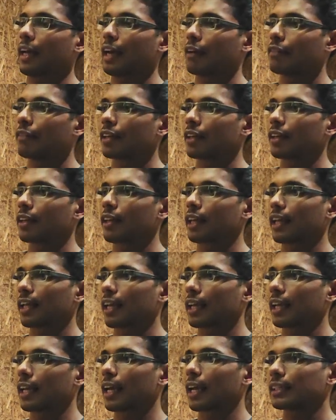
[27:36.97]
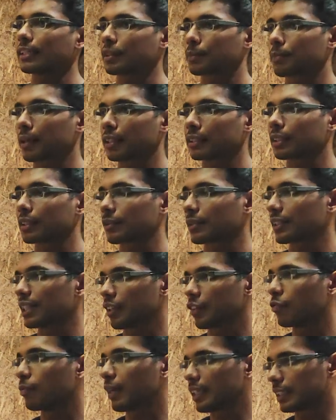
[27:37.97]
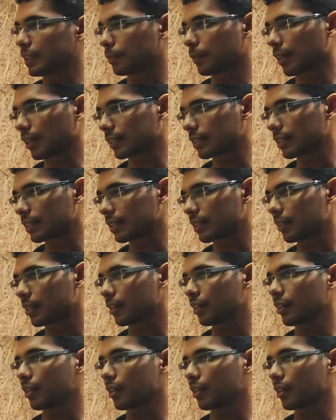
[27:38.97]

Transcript: every AI has to pass through a set of benchmarks